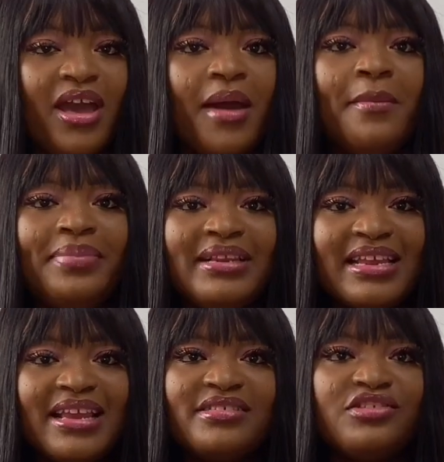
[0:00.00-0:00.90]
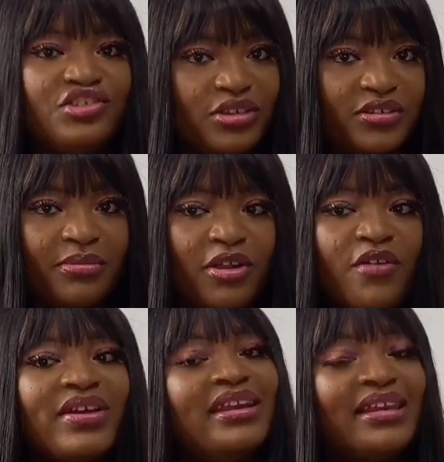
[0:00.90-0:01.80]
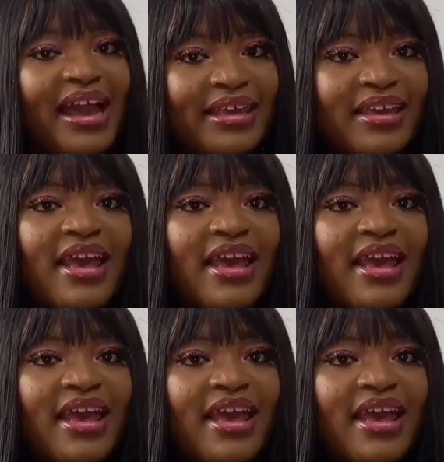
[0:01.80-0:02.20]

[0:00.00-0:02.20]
Please show some love and like.